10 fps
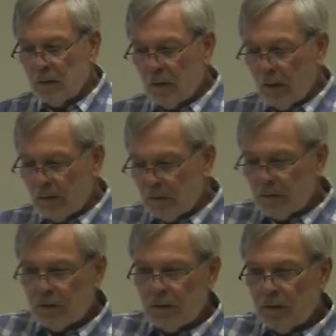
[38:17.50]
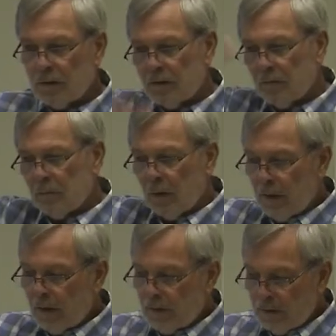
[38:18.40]
that has a series of
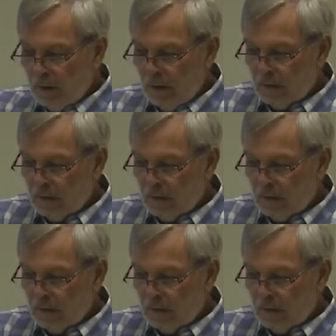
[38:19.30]
blades